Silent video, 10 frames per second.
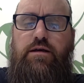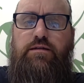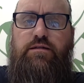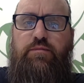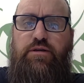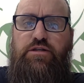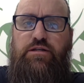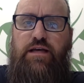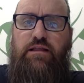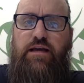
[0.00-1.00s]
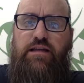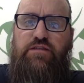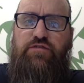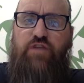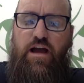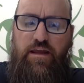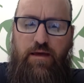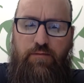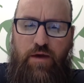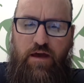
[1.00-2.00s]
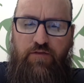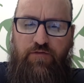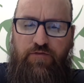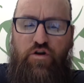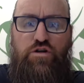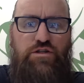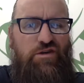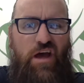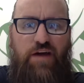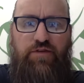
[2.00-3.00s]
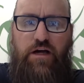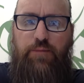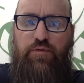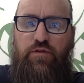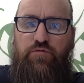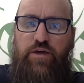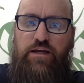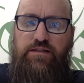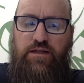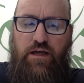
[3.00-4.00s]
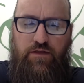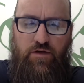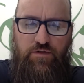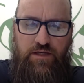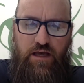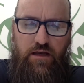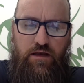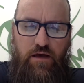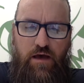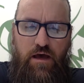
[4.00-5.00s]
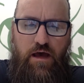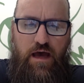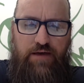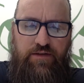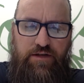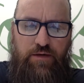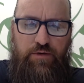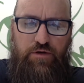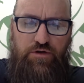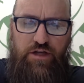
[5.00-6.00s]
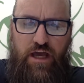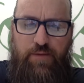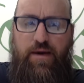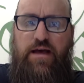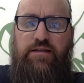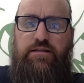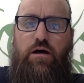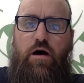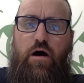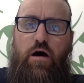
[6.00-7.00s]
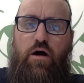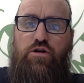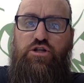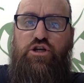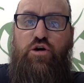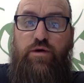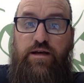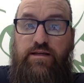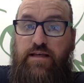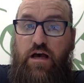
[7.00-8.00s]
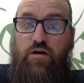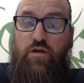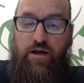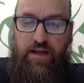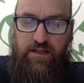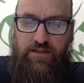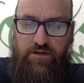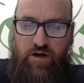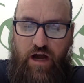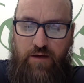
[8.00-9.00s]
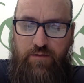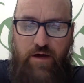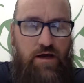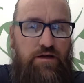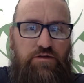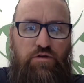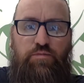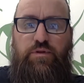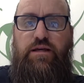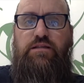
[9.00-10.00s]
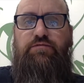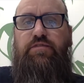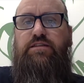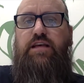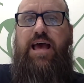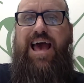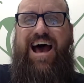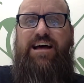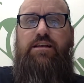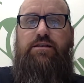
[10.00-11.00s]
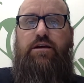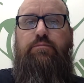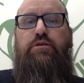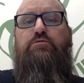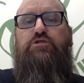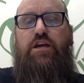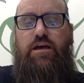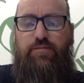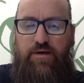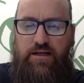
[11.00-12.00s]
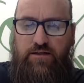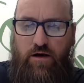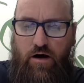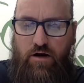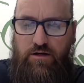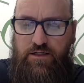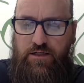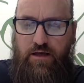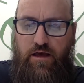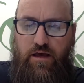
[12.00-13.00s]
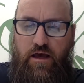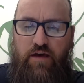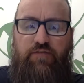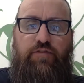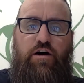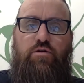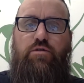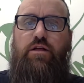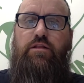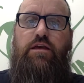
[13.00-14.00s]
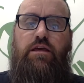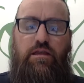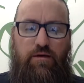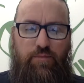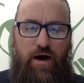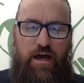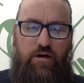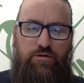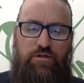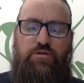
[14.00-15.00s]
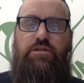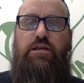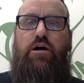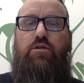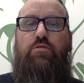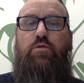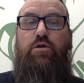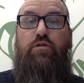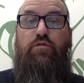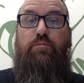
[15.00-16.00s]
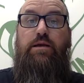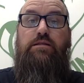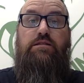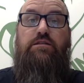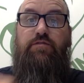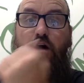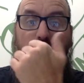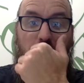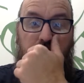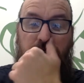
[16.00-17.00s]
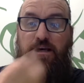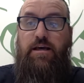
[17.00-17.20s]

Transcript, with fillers: Submission deadline is Friday, May 1st, so you have a couple of weeks to get those in. And the WJMS art show is held on Instagram, so please visit at WJMS Art and follow the link in the bio to see all the wonderful pieces of art.